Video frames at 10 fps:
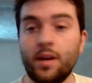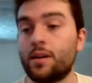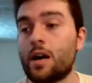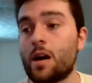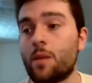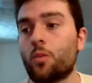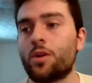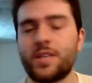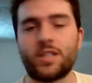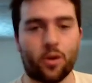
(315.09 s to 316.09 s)
one of
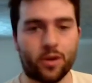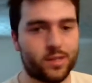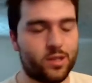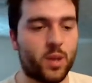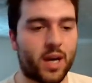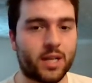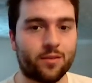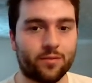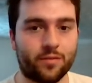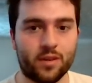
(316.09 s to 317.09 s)
these artists who kind
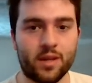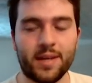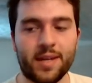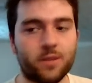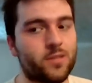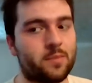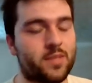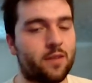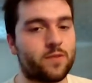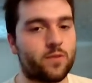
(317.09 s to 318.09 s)
of kills
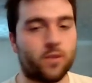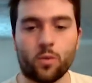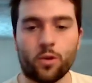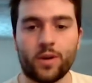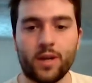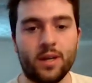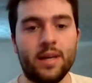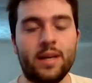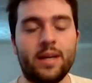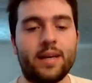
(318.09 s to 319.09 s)
themselves through their work
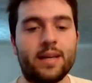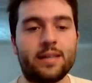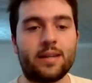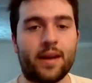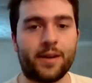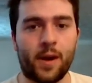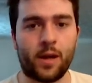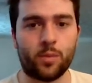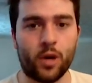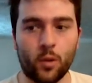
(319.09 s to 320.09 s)
is Edgar Allan
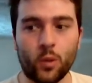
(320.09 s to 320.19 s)
Poe,